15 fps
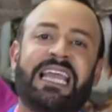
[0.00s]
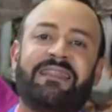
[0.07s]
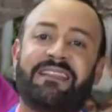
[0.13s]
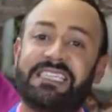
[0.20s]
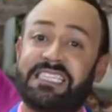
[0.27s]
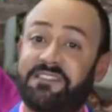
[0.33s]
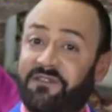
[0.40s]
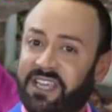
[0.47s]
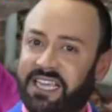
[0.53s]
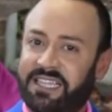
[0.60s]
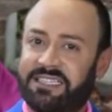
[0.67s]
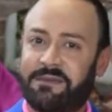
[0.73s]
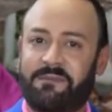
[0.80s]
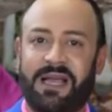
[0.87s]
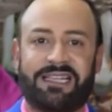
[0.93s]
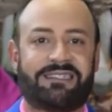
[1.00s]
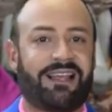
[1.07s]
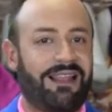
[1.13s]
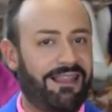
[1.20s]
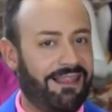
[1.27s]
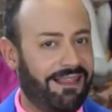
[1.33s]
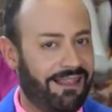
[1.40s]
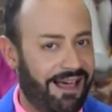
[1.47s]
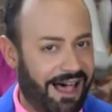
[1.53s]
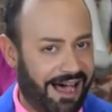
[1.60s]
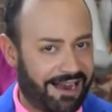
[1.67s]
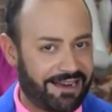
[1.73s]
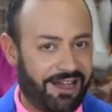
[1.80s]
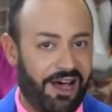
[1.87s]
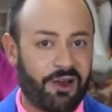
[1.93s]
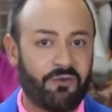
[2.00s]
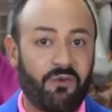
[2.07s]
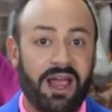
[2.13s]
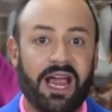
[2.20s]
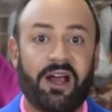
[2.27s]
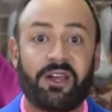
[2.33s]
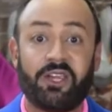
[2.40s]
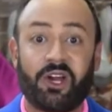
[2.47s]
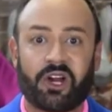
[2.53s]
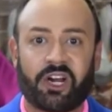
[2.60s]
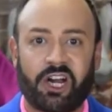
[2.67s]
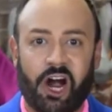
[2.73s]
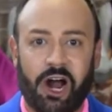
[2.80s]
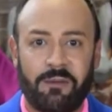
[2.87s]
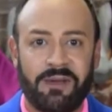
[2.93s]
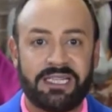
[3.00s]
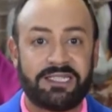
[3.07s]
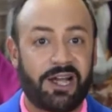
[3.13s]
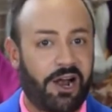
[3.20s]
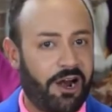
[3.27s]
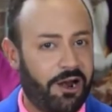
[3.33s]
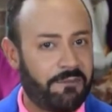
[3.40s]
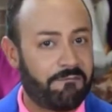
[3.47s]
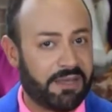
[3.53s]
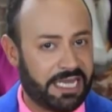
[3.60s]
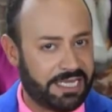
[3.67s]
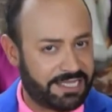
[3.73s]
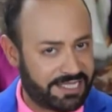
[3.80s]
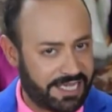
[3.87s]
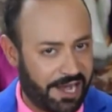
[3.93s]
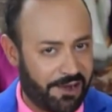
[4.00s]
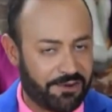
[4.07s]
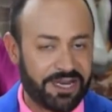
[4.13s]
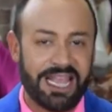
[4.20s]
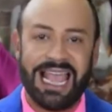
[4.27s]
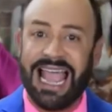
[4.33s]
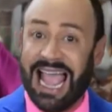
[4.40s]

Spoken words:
This fee depends a lot on where your garments are being sewn